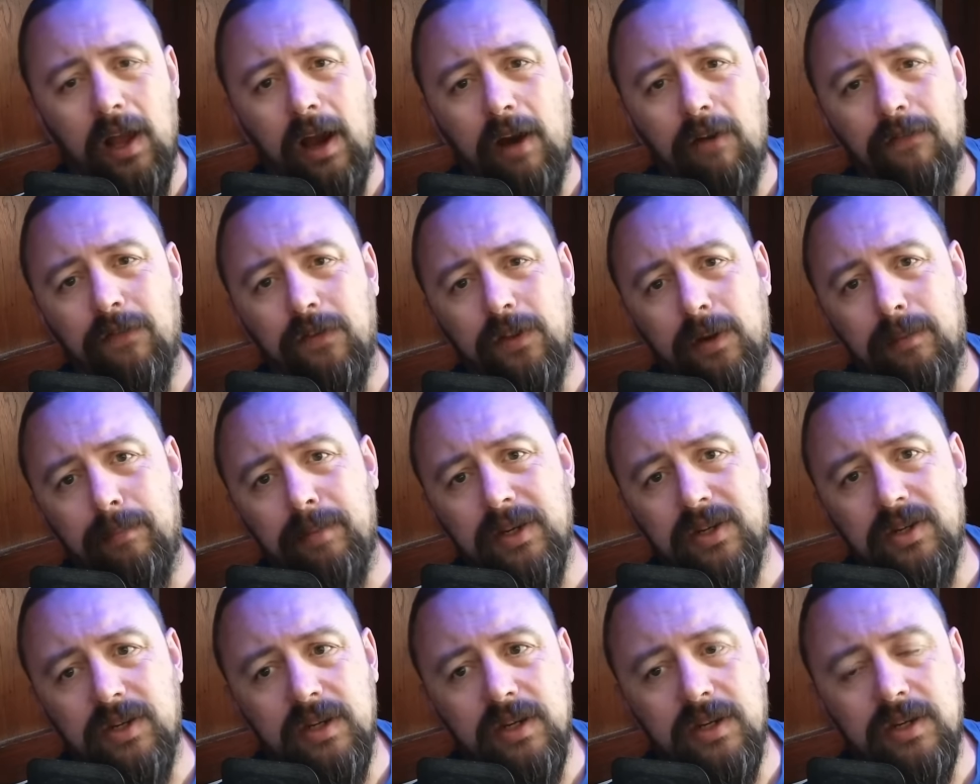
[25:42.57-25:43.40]
out for their
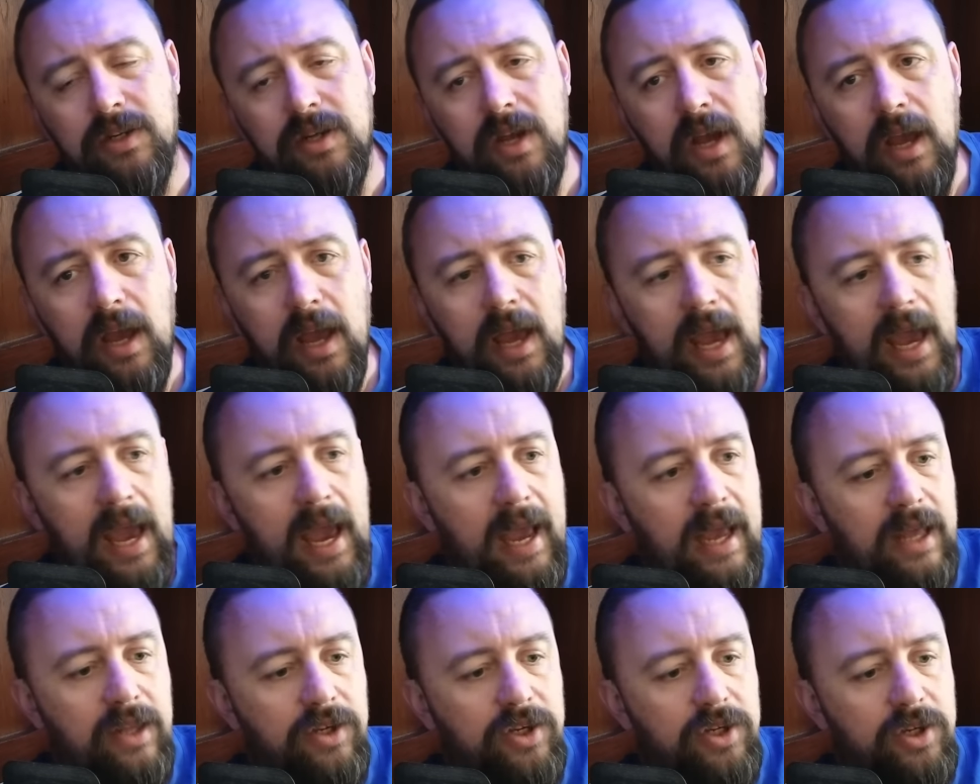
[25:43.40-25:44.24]
business
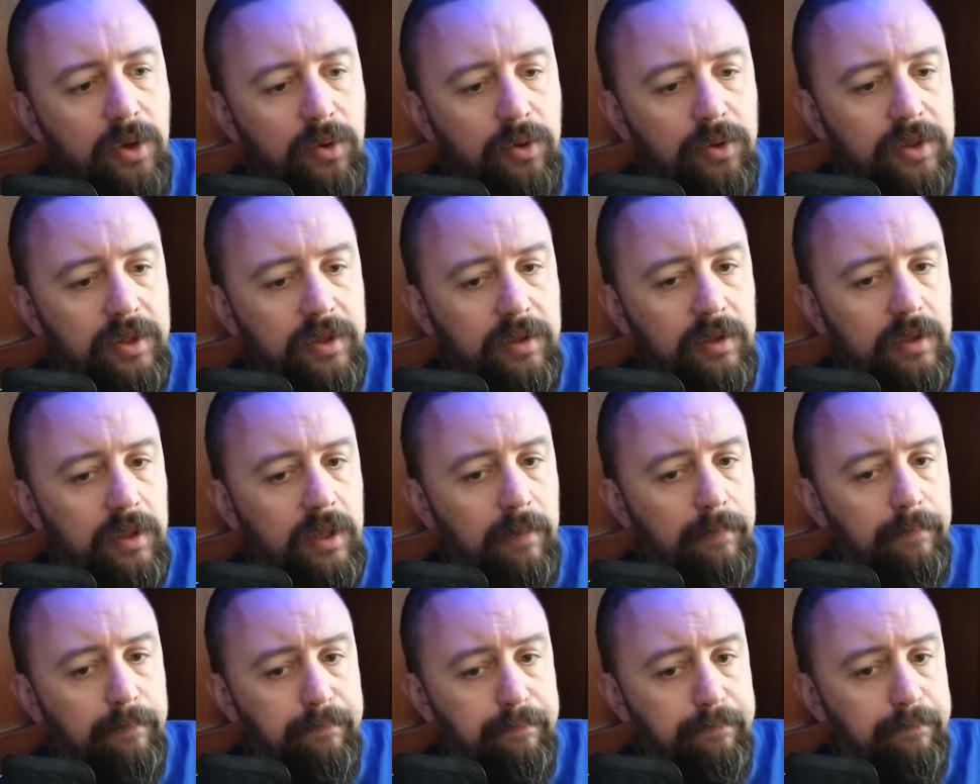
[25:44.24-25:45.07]
and so the